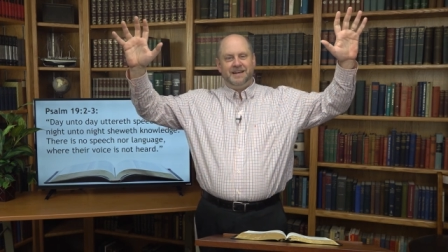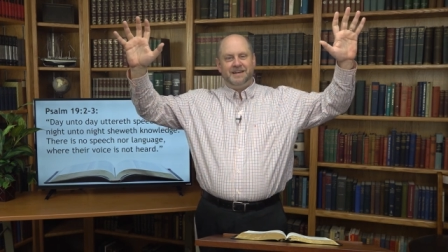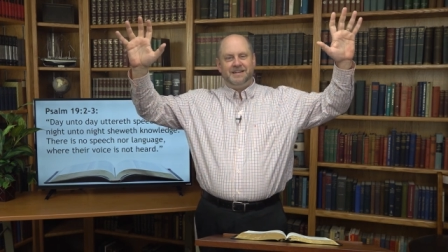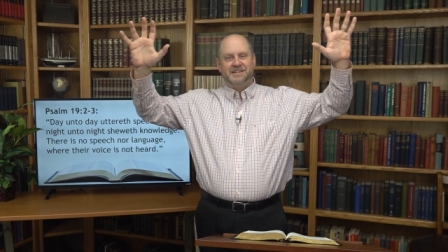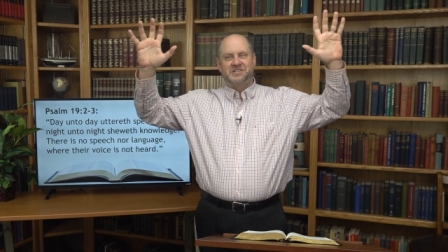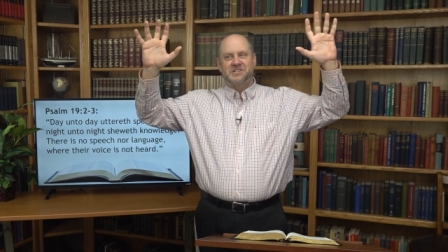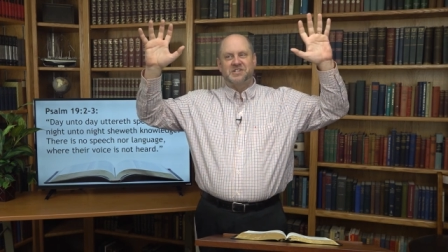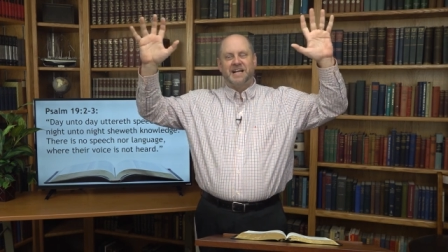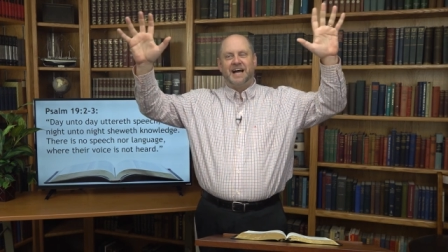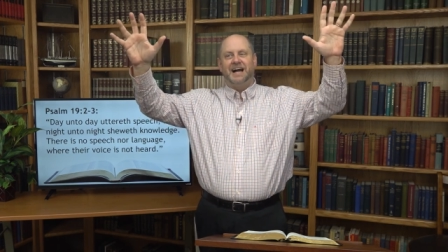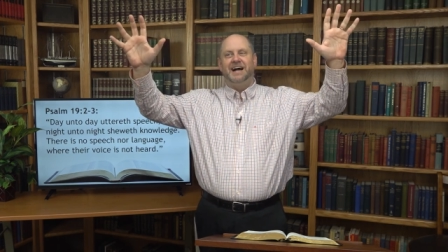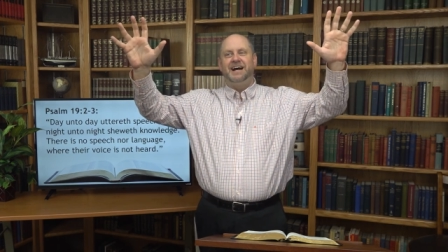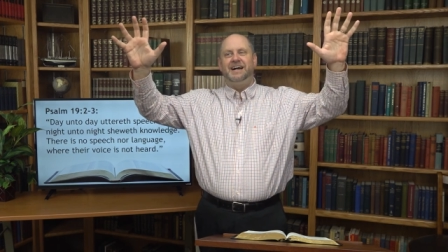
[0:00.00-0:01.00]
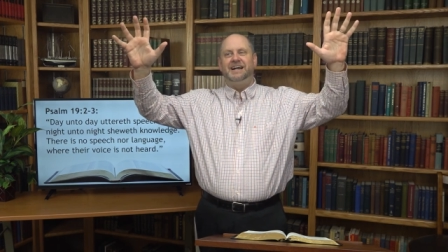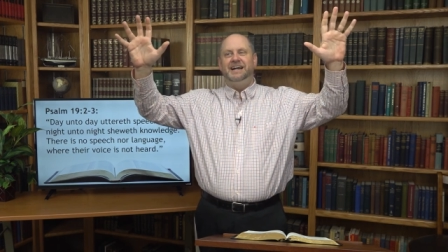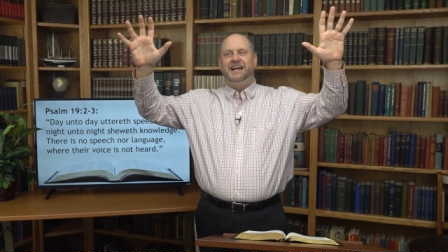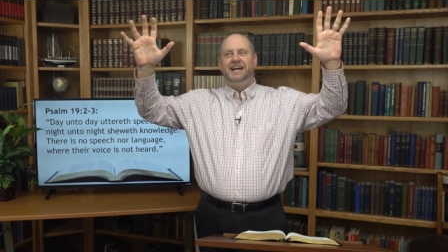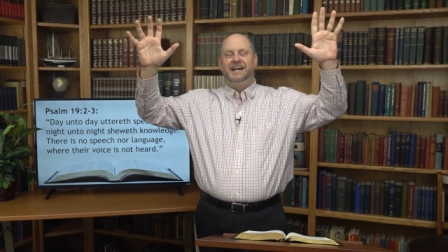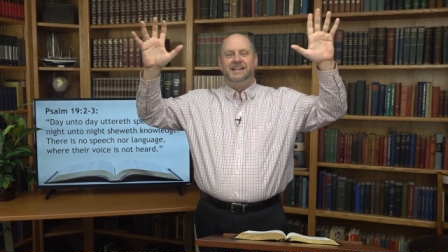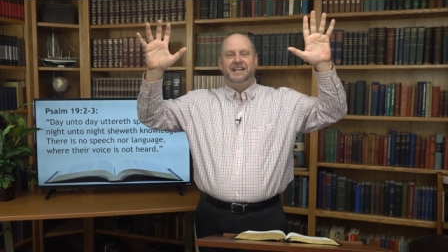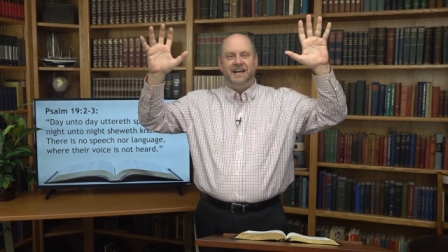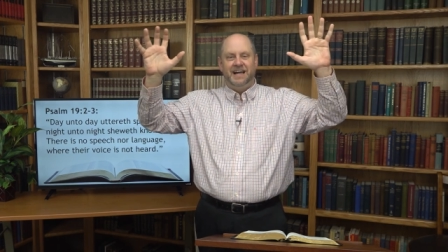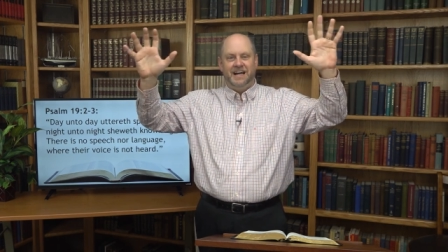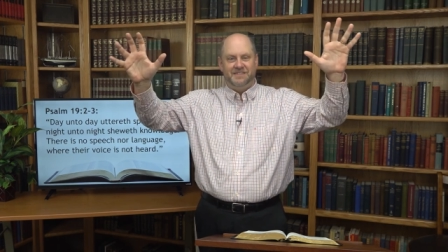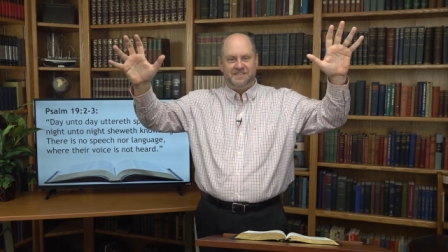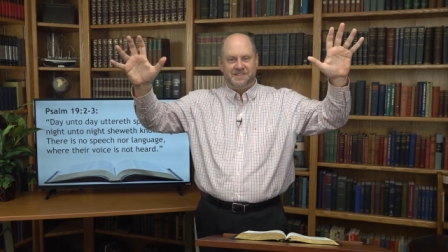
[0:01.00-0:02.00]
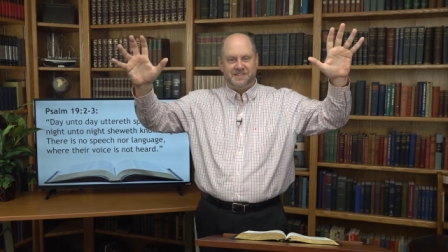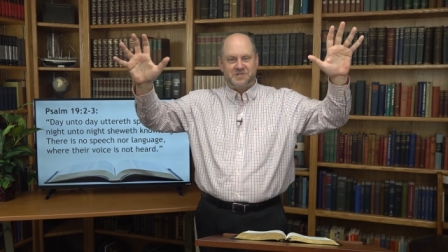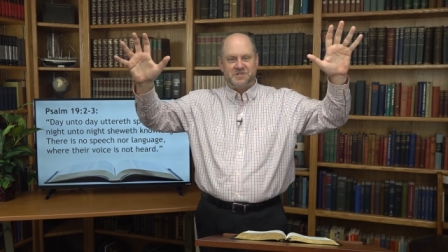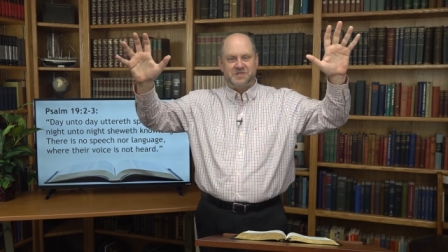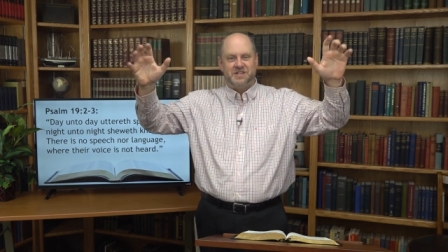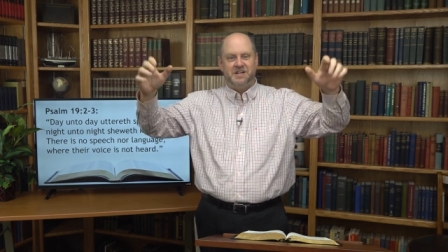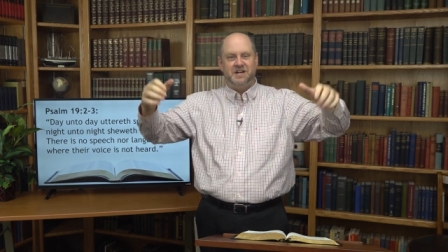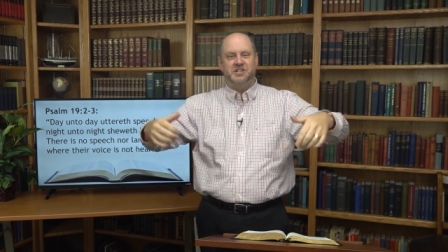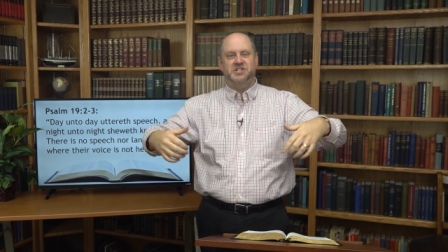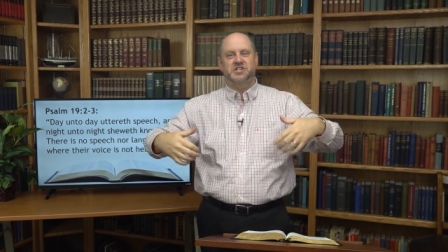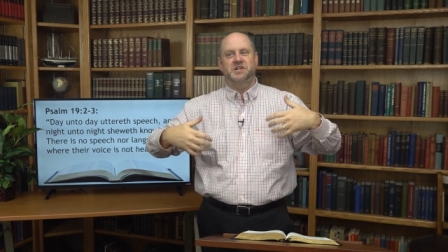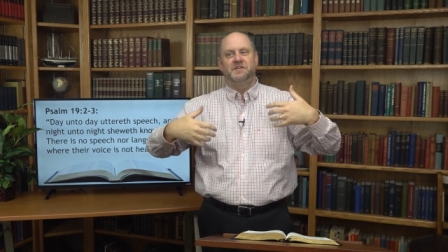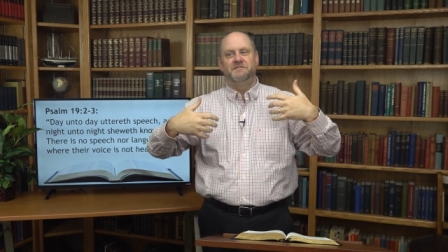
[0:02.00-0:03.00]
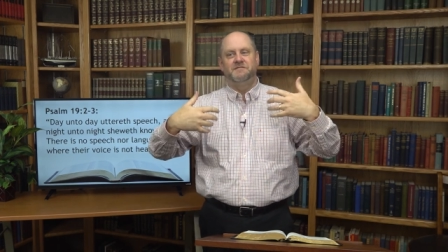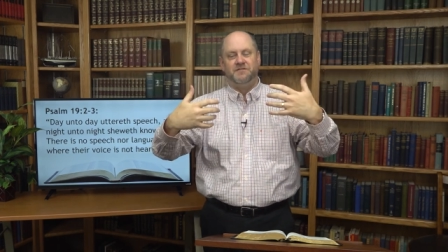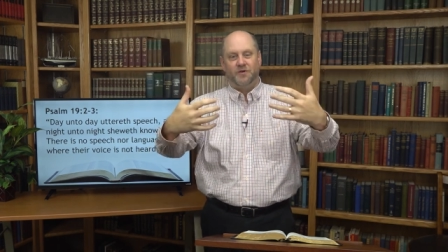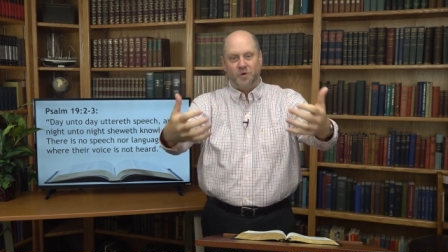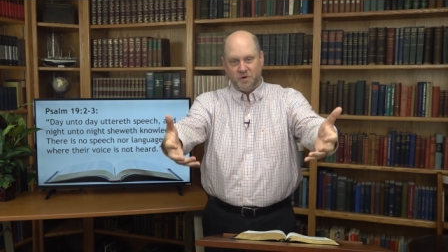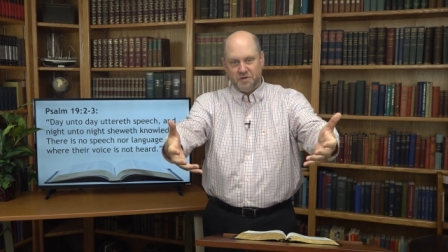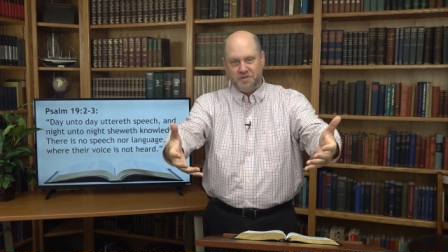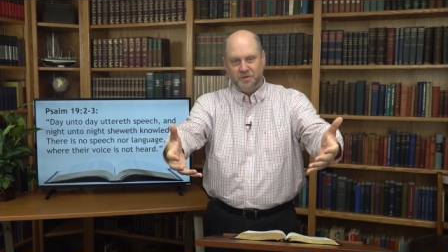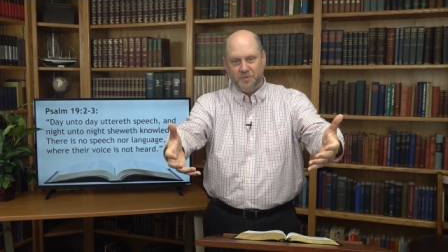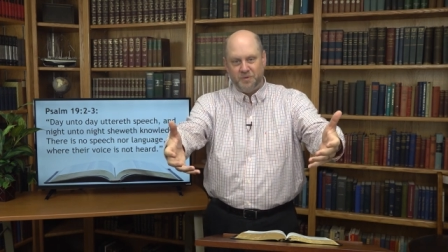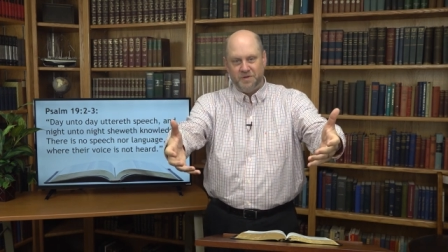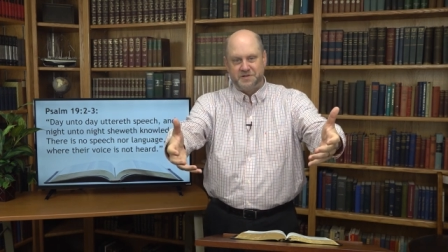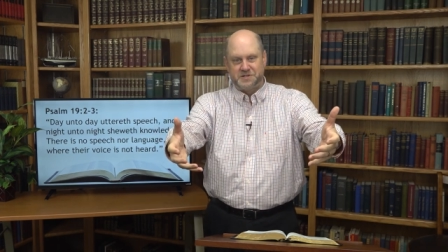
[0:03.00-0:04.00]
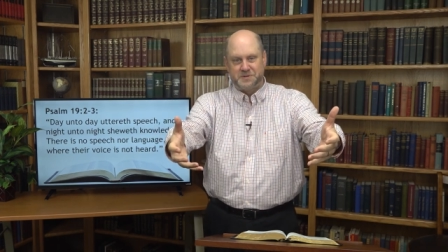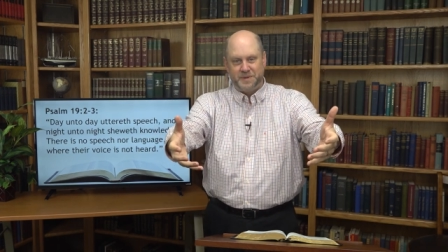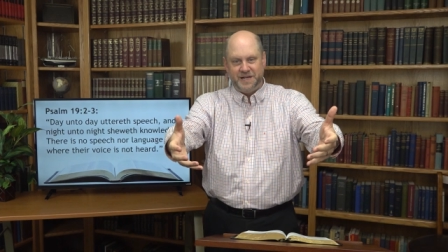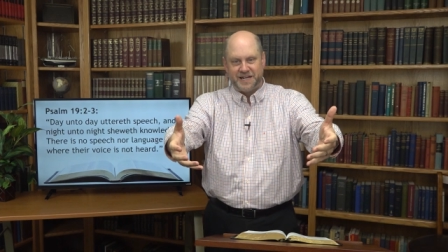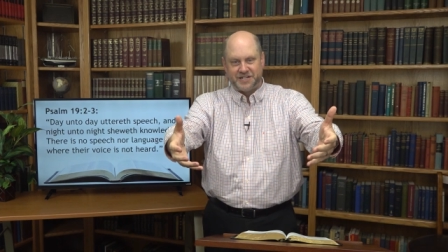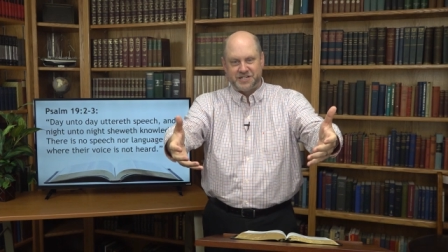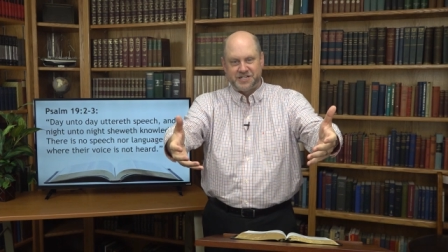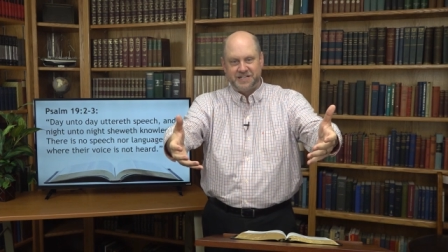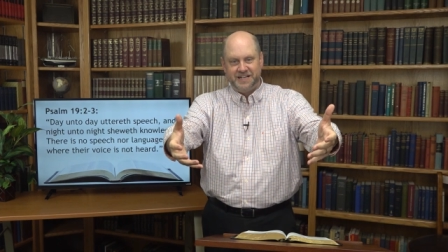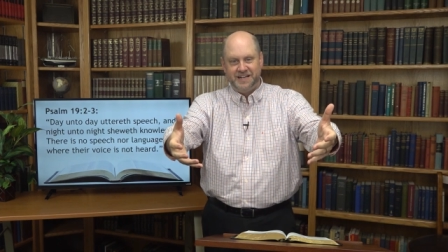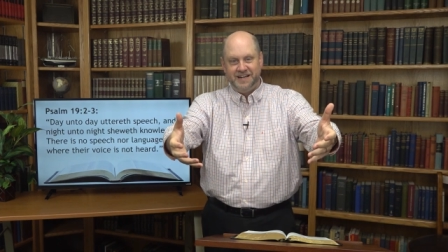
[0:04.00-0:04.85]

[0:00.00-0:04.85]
the sky and the heavens gush forth with speech,